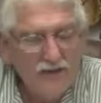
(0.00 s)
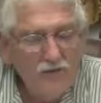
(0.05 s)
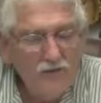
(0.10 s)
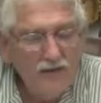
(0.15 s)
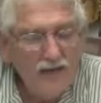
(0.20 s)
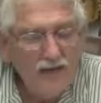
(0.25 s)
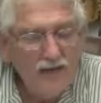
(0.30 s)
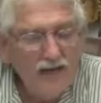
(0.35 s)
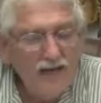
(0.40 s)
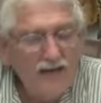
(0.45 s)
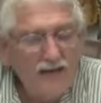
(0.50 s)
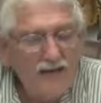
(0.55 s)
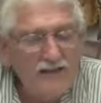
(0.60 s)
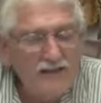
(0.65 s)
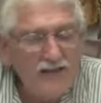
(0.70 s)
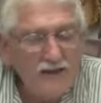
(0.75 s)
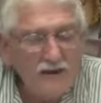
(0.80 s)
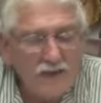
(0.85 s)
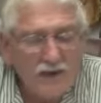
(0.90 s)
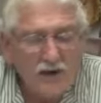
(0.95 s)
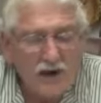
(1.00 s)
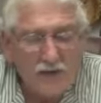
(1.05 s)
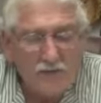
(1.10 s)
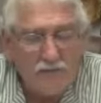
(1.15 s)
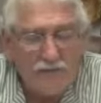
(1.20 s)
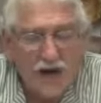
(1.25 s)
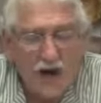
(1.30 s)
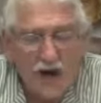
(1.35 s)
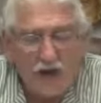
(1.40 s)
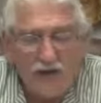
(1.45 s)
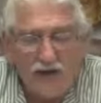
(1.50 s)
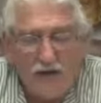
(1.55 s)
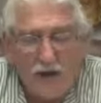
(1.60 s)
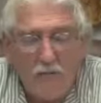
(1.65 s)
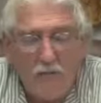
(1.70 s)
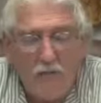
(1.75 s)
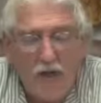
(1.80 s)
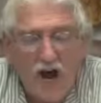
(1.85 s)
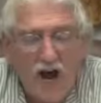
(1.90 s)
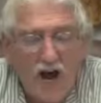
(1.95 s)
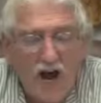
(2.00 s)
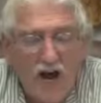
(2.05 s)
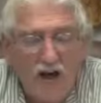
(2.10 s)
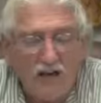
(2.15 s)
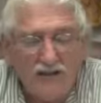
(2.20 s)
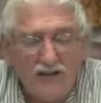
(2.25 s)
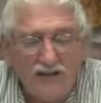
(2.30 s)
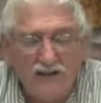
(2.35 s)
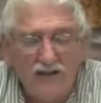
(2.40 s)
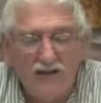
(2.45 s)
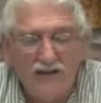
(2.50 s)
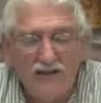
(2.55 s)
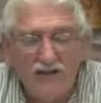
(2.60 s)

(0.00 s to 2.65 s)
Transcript: We ladies know what I'm talking about.